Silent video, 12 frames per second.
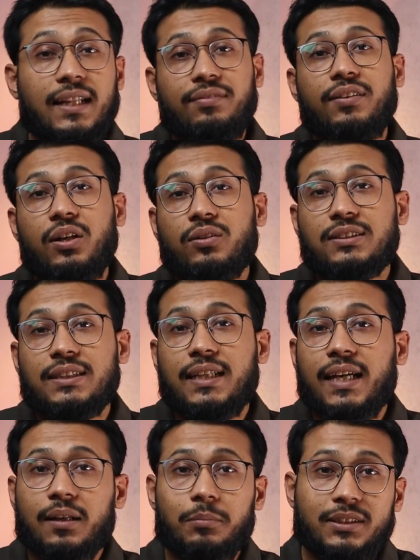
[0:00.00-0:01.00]
and the frequency
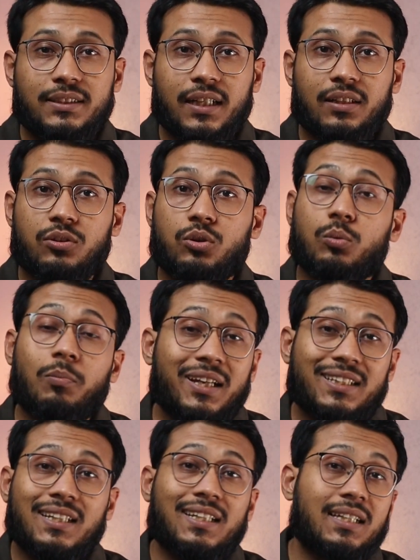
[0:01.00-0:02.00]
can be set to
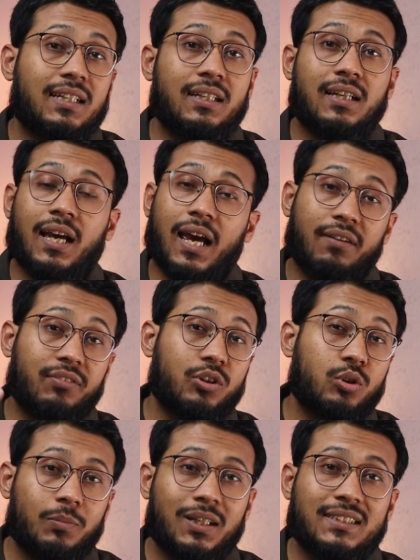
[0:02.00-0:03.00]
monthly, every
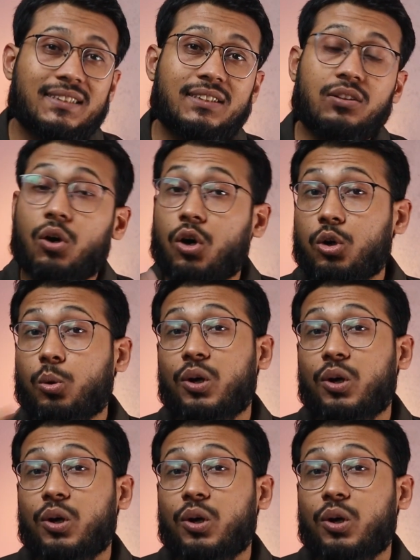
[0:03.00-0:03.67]
two months, or